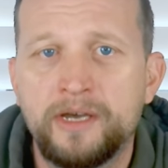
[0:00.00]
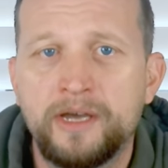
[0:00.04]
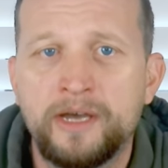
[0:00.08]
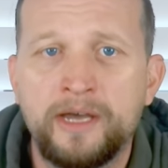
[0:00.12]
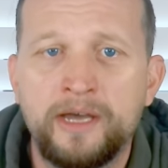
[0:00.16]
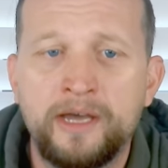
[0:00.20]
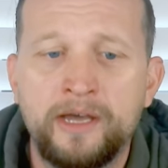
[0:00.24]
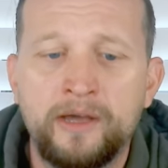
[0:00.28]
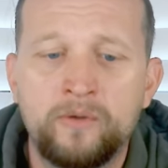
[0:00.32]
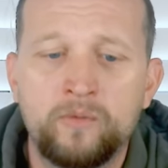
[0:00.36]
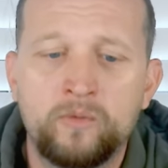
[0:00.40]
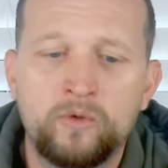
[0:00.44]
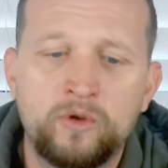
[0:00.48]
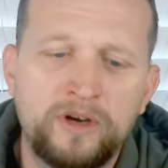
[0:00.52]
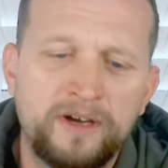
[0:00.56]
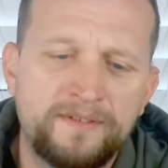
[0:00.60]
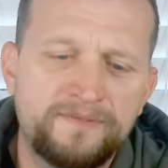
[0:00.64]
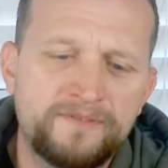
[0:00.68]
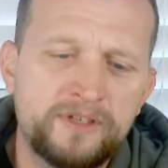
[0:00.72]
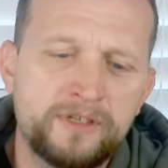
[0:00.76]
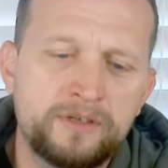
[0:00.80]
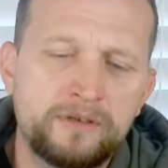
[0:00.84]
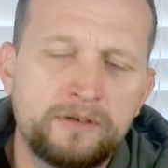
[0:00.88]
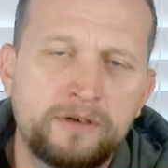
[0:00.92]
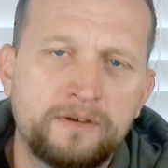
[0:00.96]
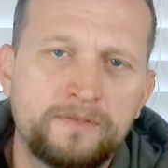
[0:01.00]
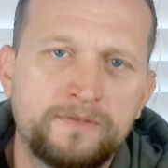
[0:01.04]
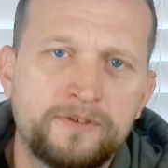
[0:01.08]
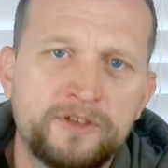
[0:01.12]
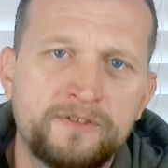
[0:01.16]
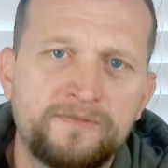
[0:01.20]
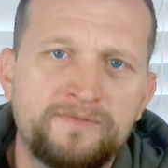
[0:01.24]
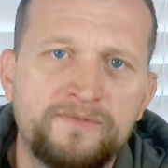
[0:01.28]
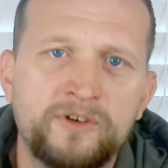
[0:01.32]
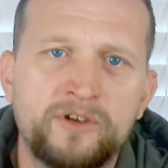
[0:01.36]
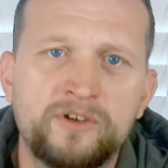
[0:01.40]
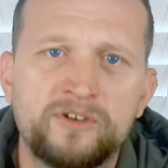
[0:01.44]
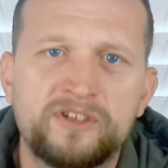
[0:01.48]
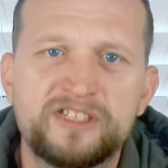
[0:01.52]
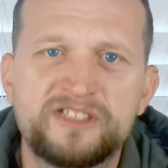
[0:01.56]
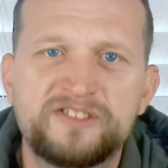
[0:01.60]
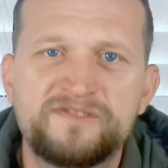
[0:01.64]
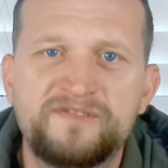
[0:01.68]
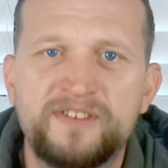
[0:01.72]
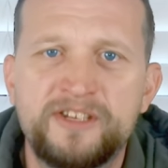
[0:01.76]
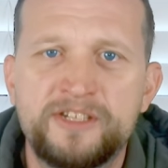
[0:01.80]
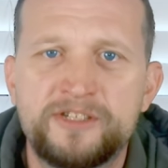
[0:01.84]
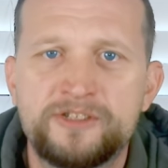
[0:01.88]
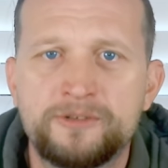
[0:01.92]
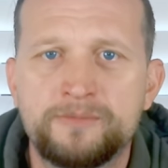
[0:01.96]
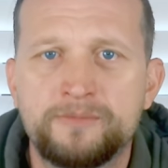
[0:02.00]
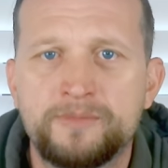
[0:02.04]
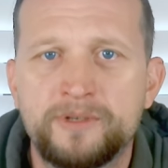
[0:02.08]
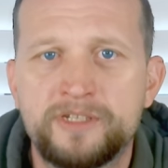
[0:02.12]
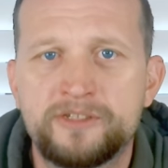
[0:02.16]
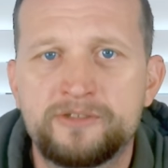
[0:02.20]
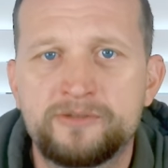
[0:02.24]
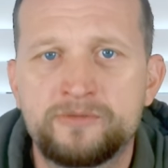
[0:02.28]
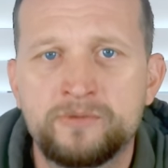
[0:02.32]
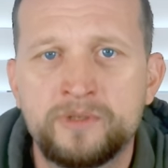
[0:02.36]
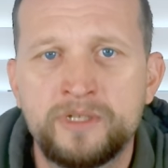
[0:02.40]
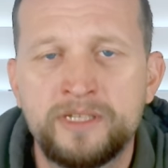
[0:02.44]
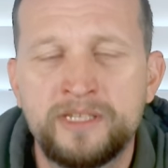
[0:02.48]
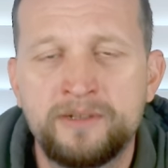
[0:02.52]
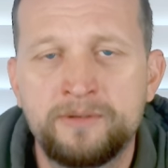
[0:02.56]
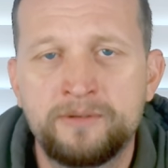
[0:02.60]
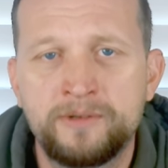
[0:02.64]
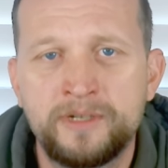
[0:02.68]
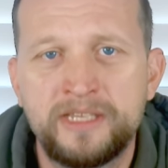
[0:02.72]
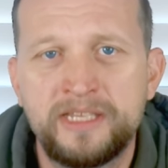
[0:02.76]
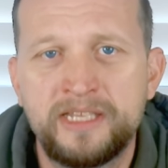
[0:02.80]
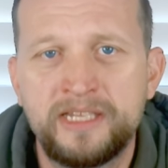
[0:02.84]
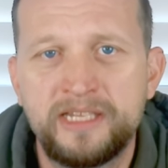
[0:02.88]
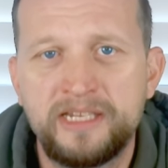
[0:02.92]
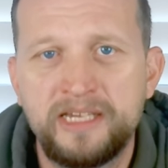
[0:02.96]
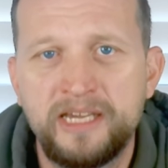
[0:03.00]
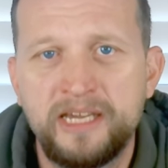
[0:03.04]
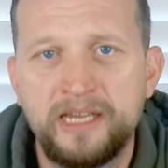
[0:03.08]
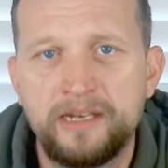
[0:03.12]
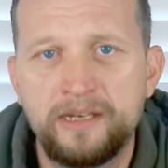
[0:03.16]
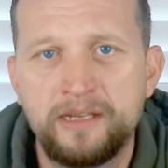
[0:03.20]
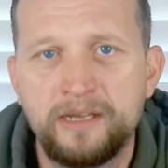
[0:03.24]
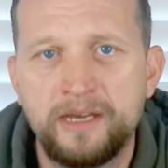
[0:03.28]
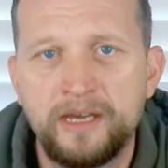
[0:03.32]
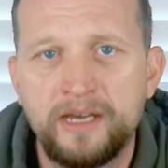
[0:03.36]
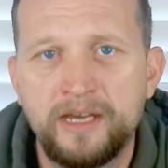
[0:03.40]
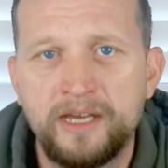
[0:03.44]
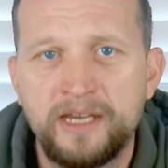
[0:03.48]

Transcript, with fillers: And we'll have to go over the Focus feature, but it's really, really neat.